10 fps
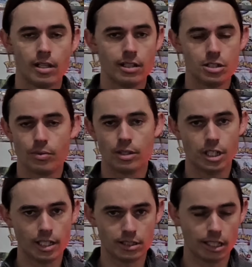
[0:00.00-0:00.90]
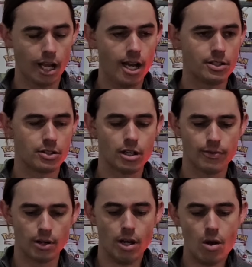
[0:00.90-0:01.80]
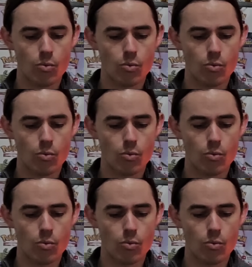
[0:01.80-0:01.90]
unless you want to chase the cards, go for it.